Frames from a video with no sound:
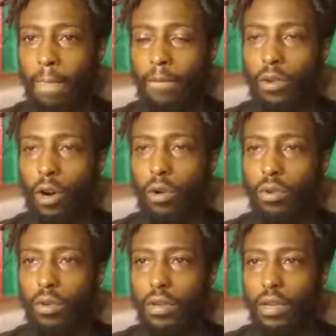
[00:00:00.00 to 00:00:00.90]

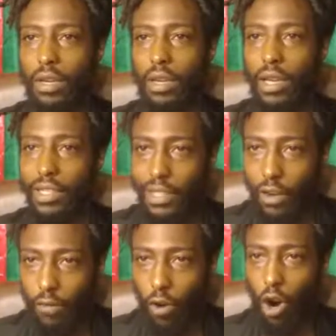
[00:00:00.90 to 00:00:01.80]
It's
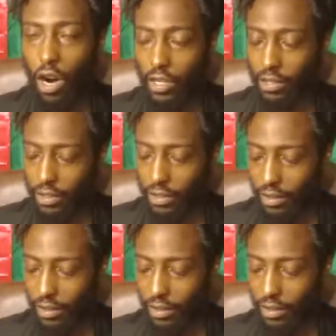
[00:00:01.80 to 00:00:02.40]
a voice.